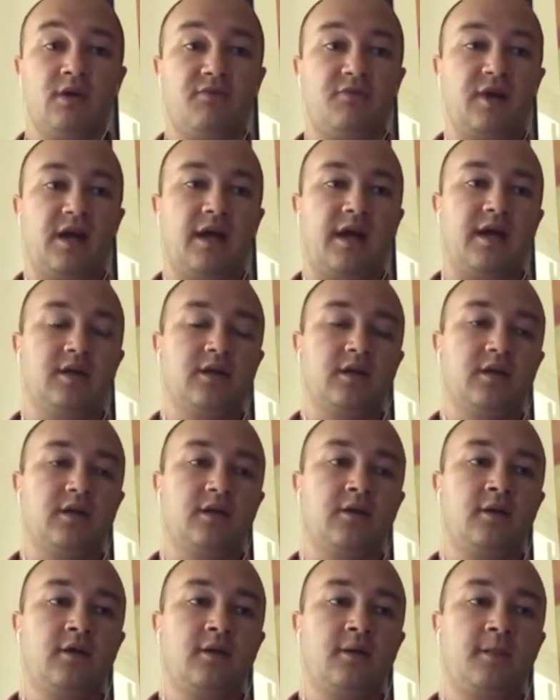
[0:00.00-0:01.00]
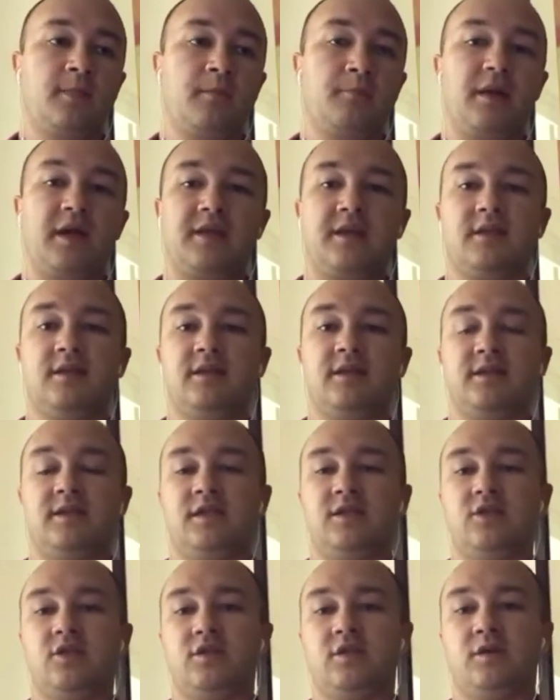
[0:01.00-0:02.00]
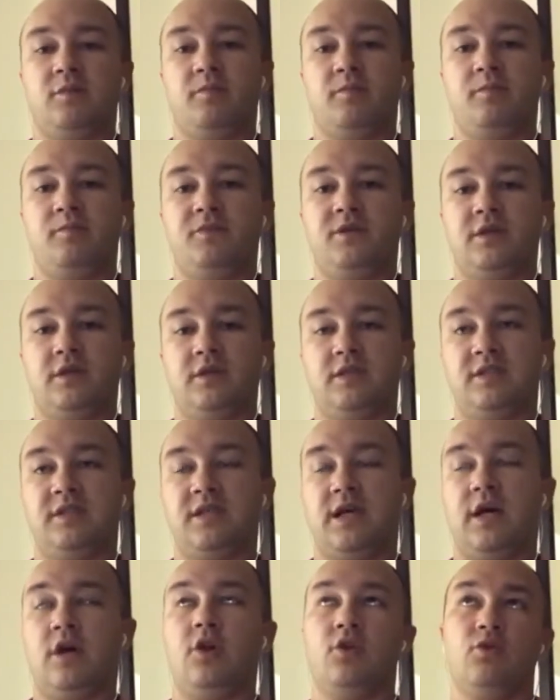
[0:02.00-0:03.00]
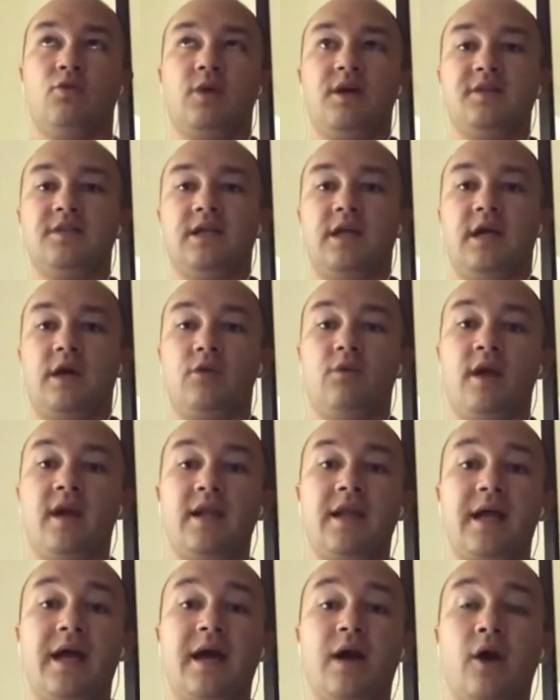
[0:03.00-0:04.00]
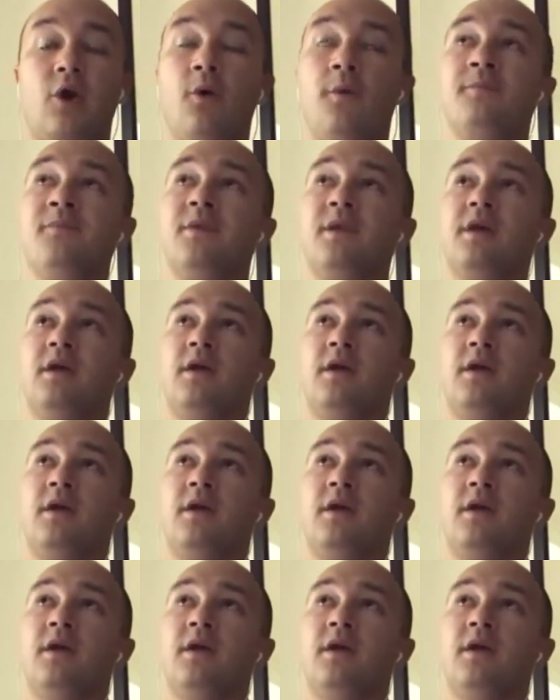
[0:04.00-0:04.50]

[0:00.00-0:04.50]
If I had to make the decision to sell or rent it out right now,